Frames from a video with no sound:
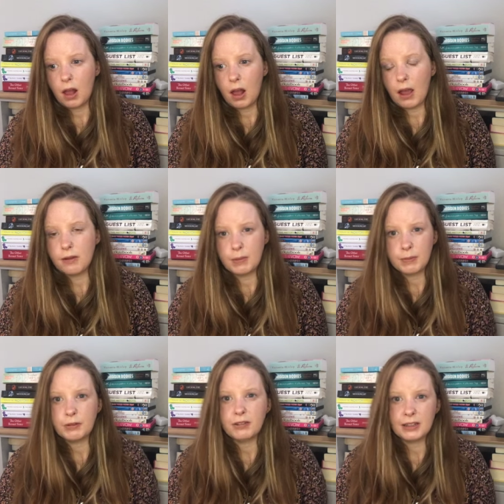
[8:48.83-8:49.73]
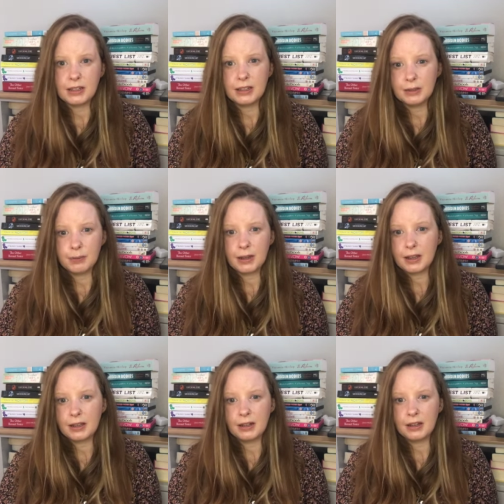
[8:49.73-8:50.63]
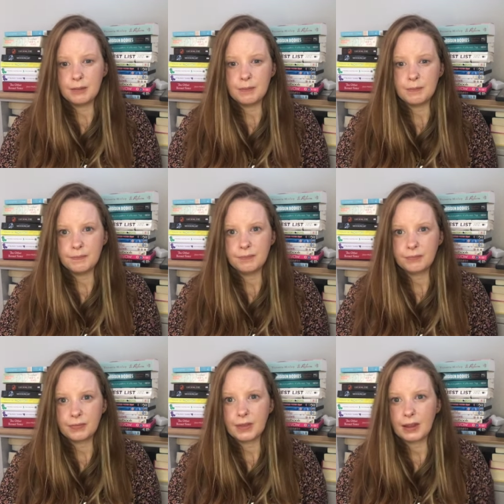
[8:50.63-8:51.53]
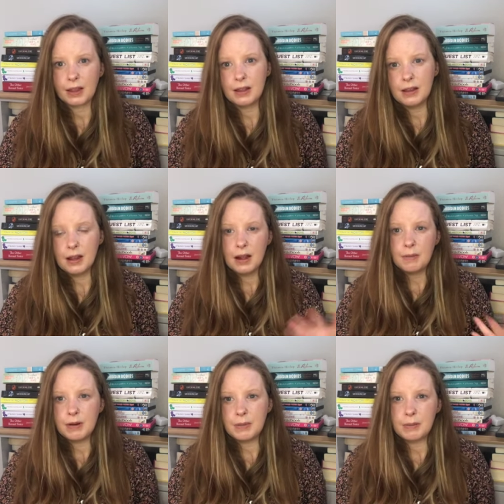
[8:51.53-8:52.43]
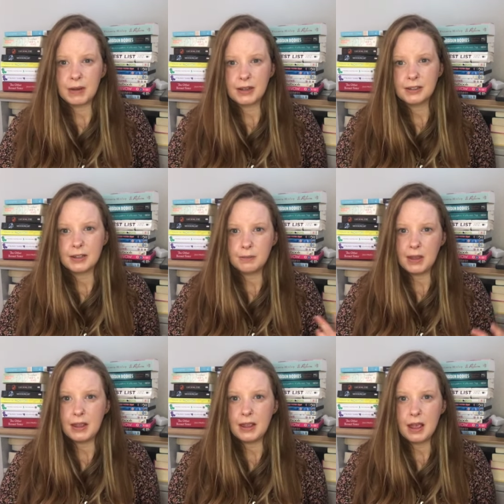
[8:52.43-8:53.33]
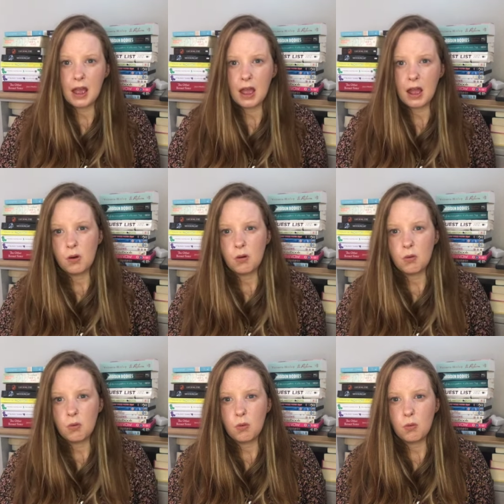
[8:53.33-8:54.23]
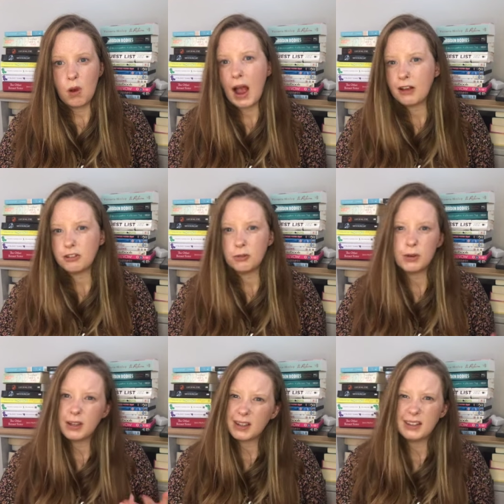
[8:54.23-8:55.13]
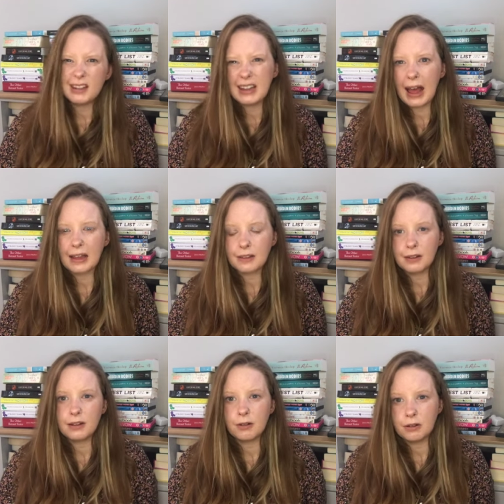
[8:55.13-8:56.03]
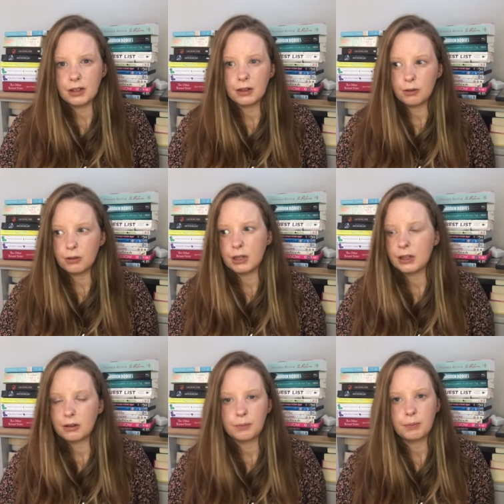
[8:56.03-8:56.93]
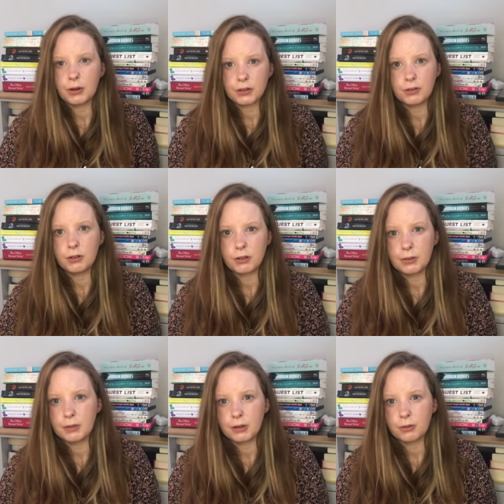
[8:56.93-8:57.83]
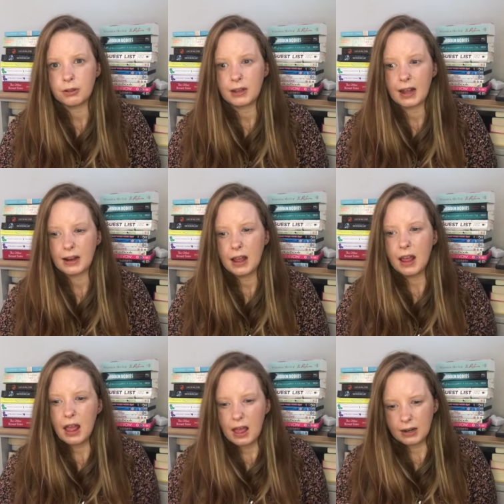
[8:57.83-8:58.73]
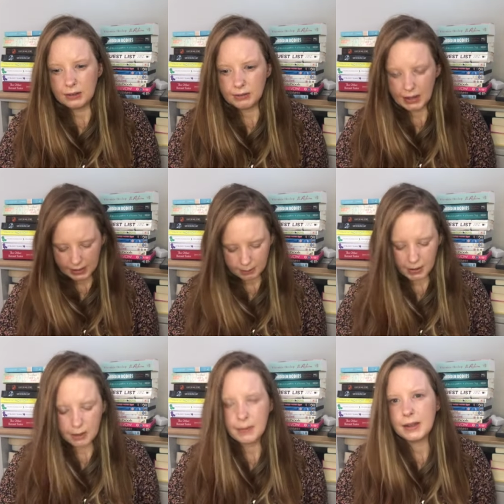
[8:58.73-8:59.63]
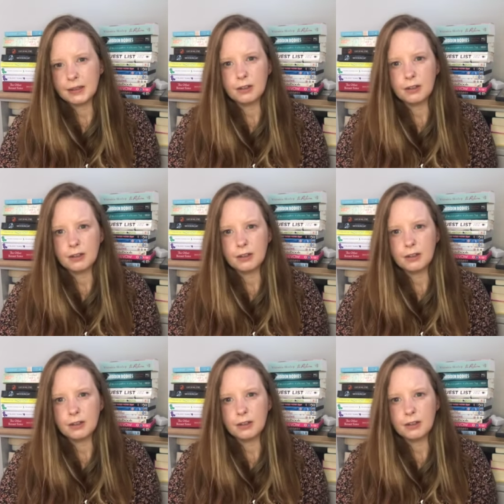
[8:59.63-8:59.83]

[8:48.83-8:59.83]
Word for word: I remember reading this book and um, my mum asking me, how's your book, is it sad? Because I told her that all the Box of Stories books were sad. And I was like, I'm hoping it's